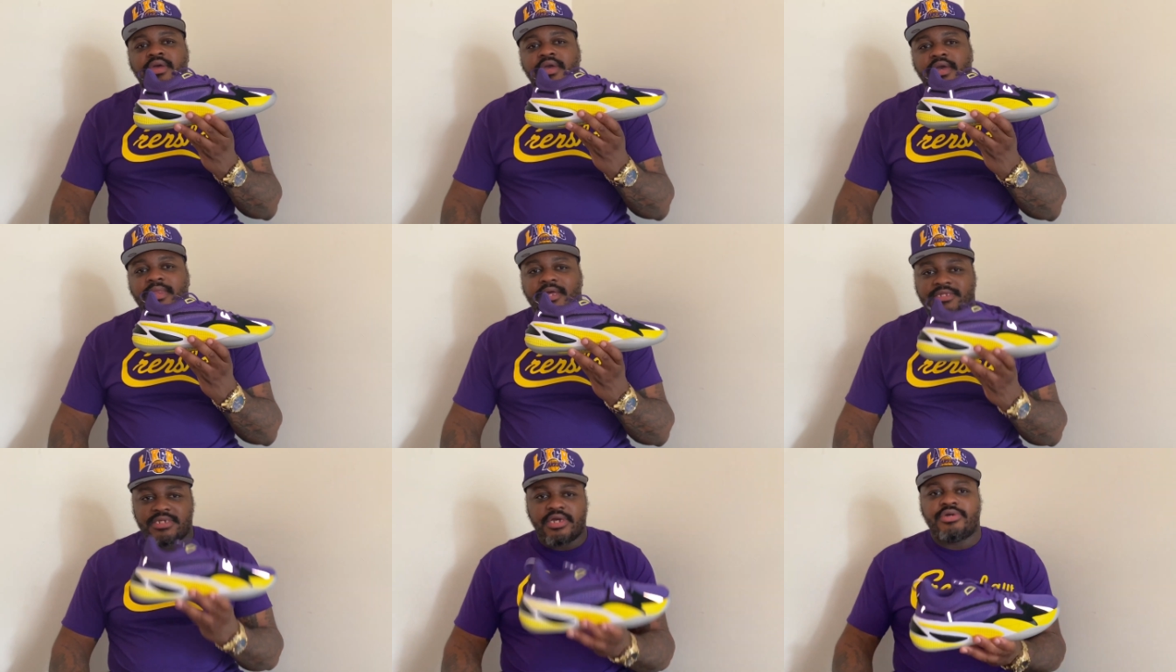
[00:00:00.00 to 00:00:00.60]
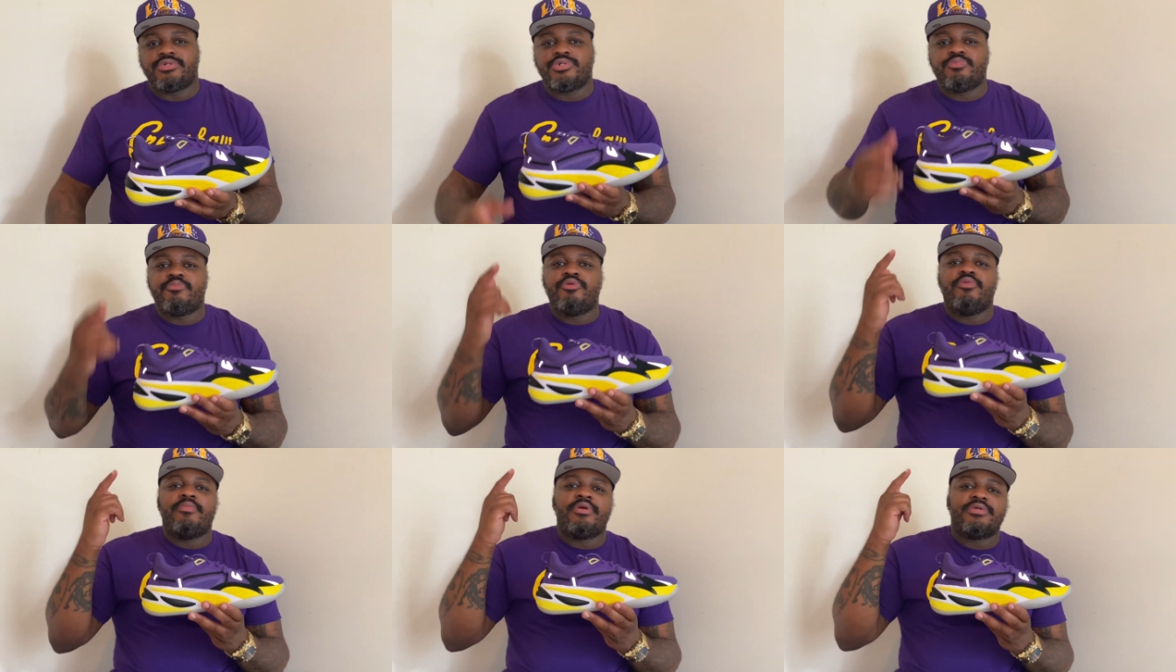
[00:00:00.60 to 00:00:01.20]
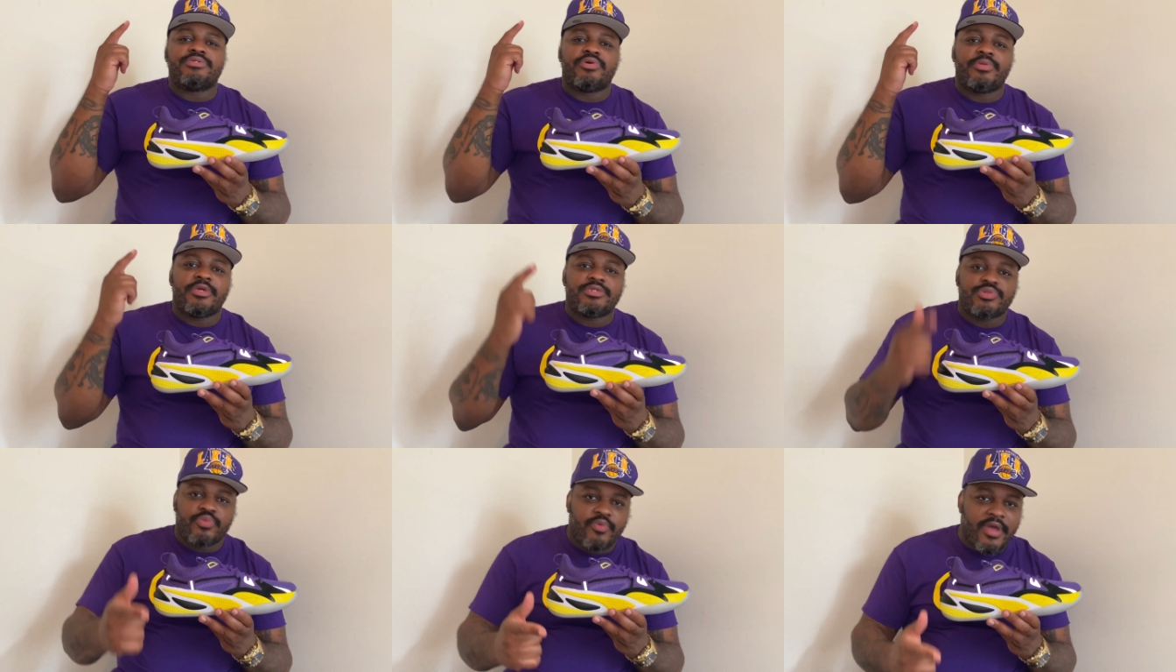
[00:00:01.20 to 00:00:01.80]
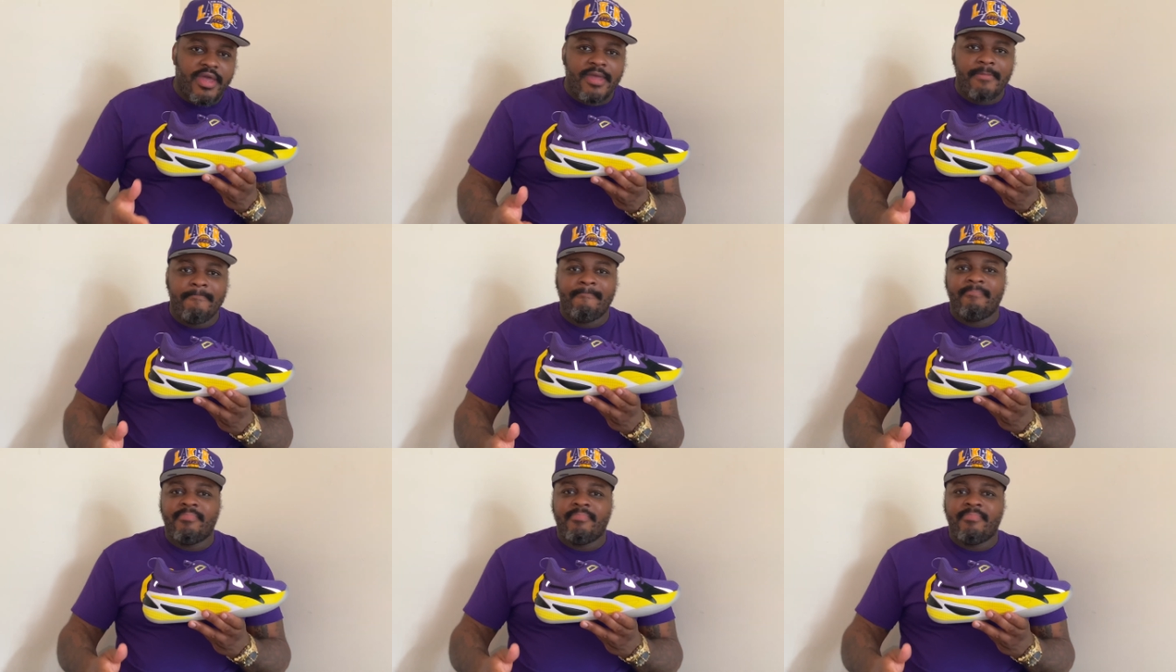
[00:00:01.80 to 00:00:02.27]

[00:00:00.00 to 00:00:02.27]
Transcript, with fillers: and that tells you Puma is on its way.